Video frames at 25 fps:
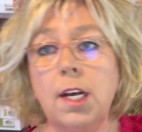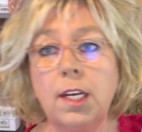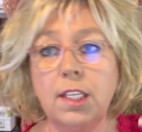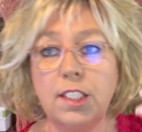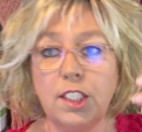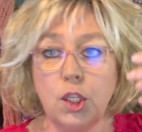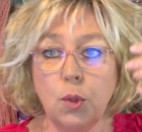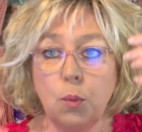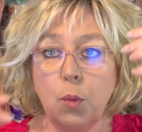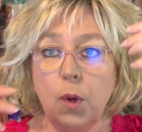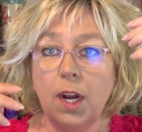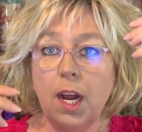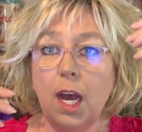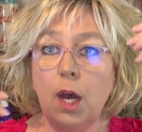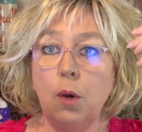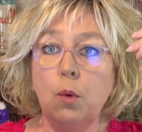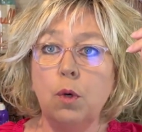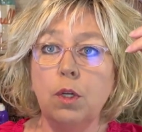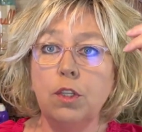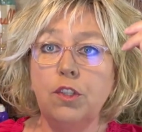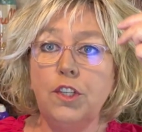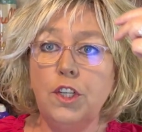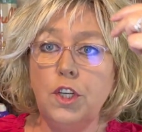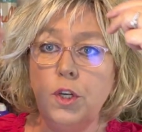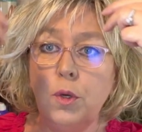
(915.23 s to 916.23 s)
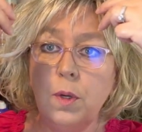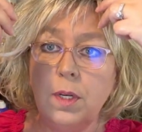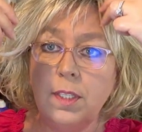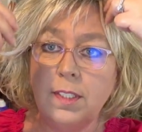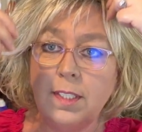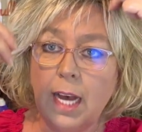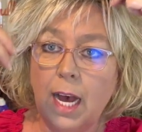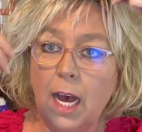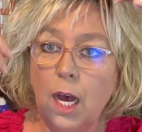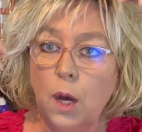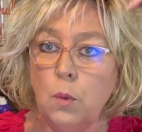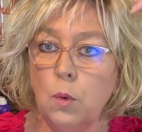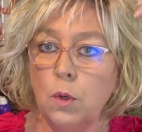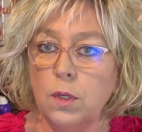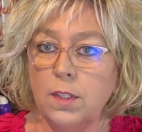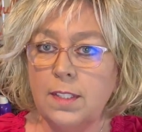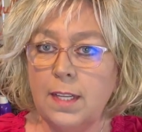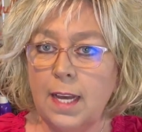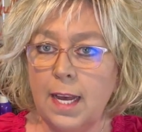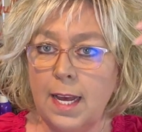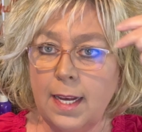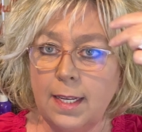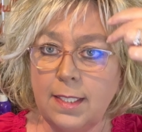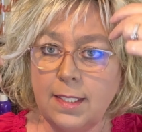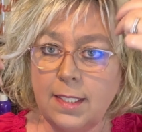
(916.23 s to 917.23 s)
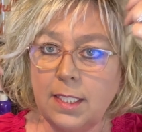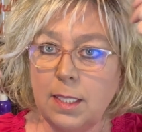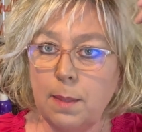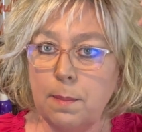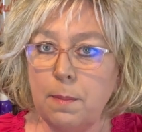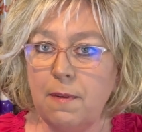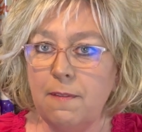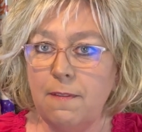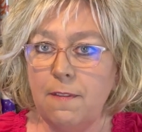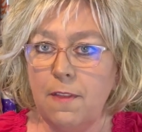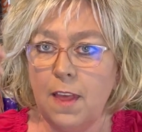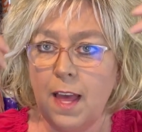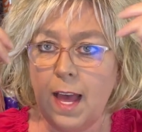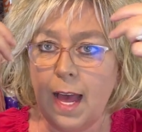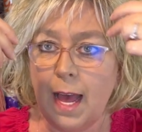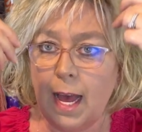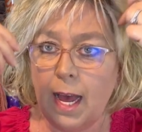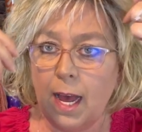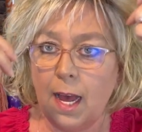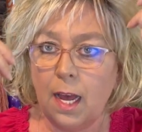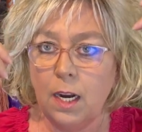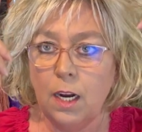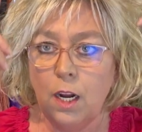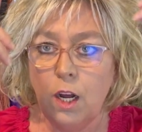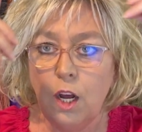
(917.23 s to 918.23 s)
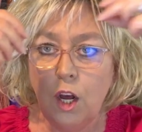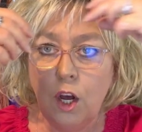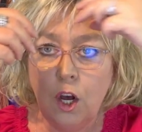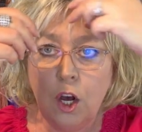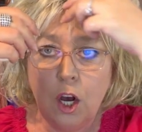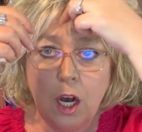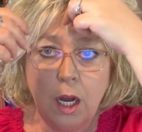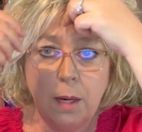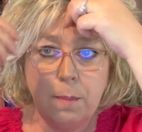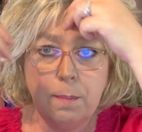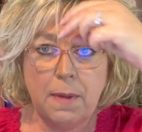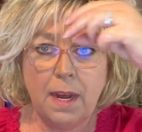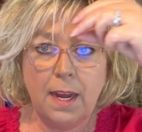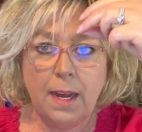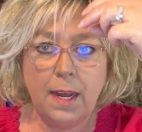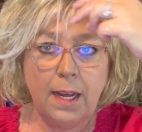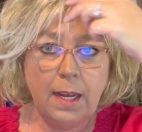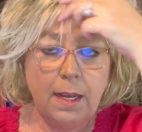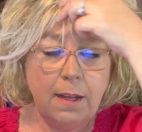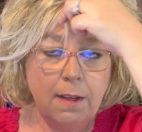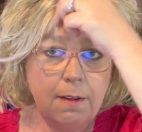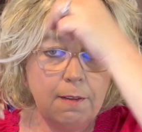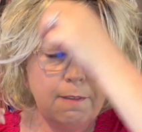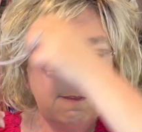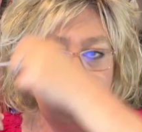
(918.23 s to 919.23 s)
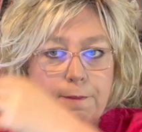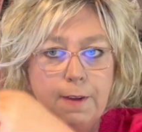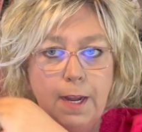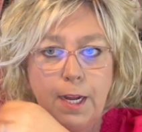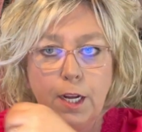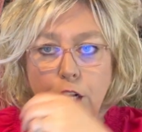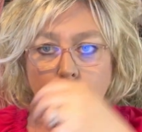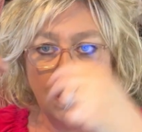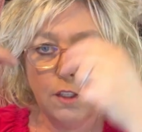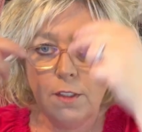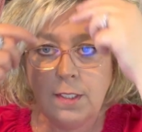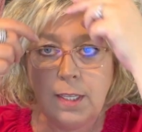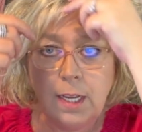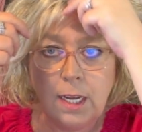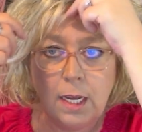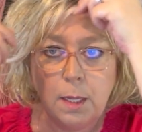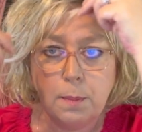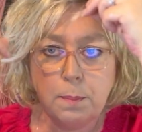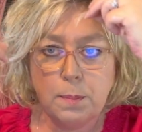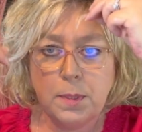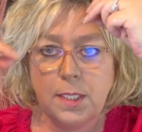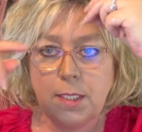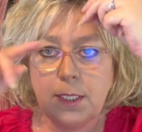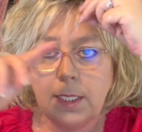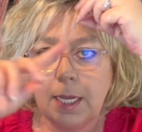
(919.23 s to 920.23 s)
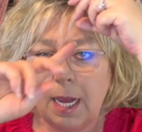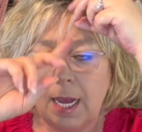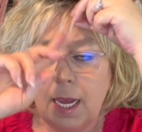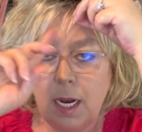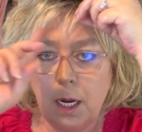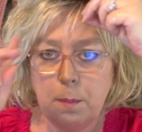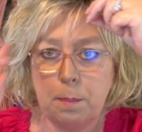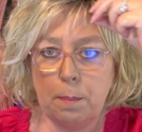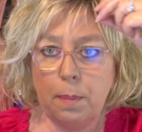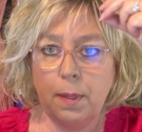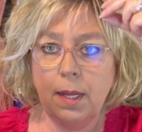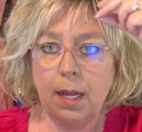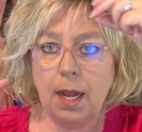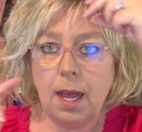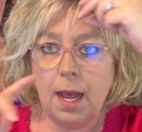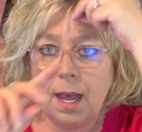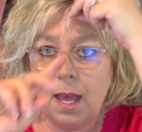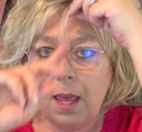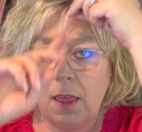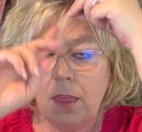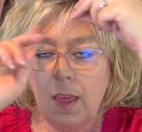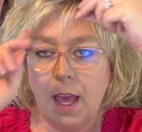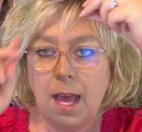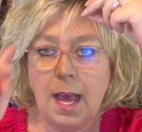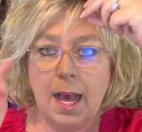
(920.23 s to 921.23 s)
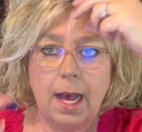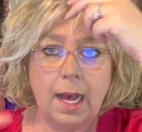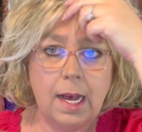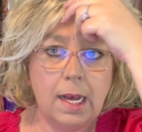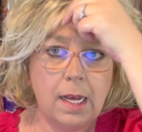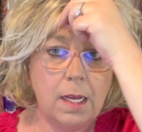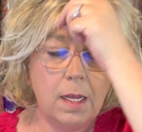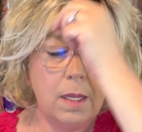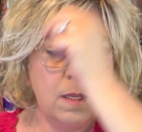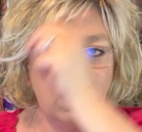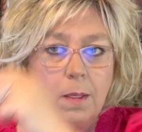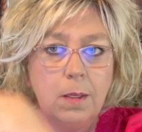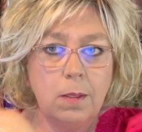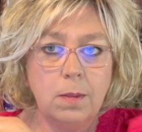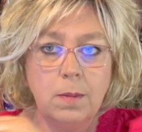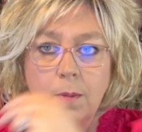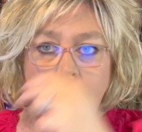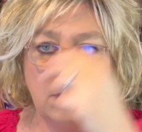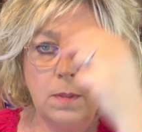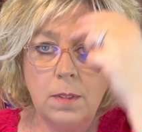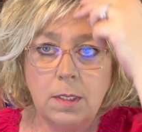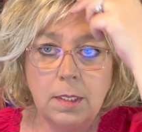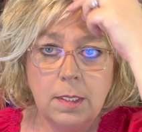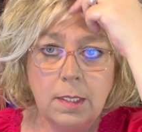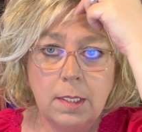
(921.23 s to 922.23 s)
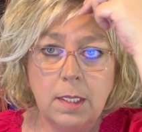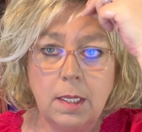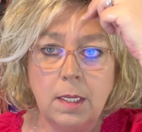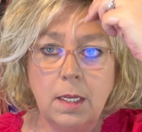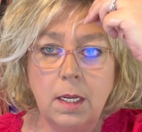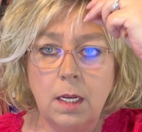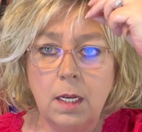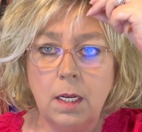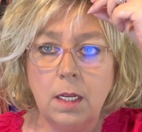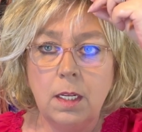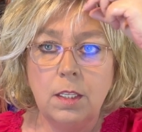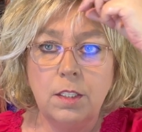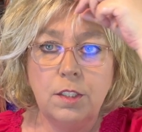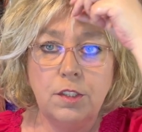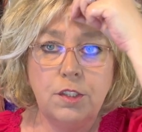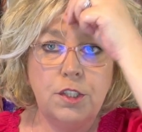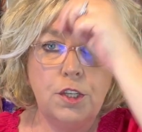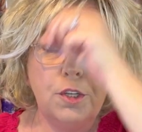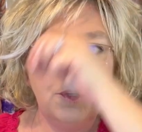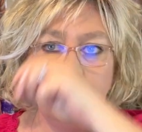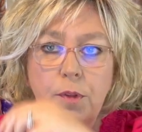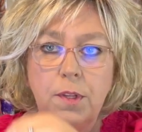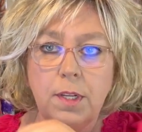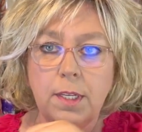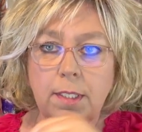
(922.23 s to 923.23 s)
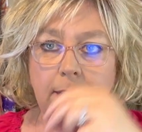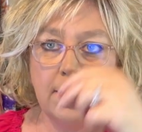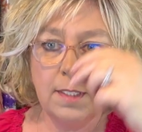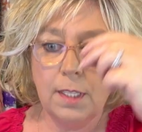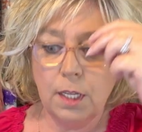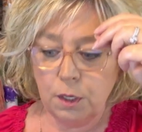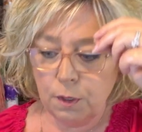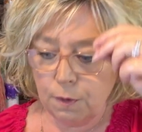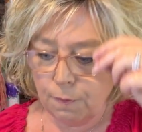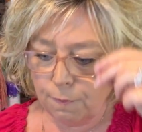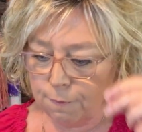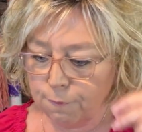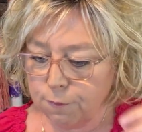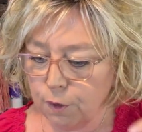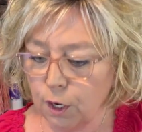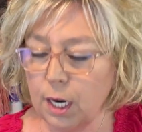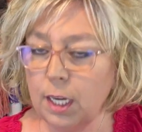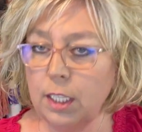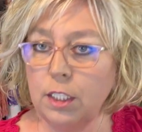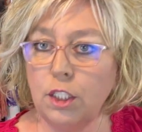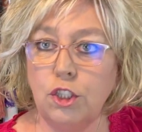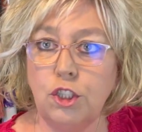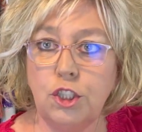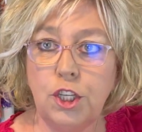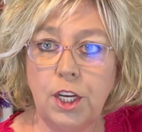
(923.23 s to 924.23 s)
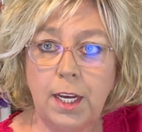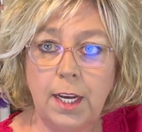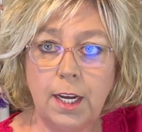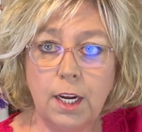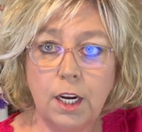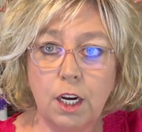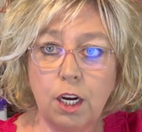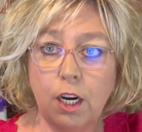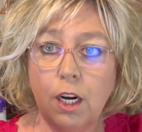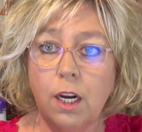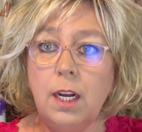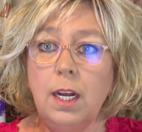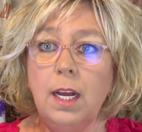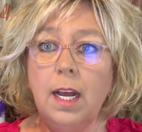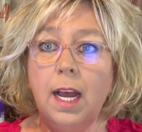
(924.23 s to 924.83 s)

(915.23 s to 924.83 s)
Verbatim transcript: So what I will do is I will take some of that on my fingertips and apply that to this little fringe here.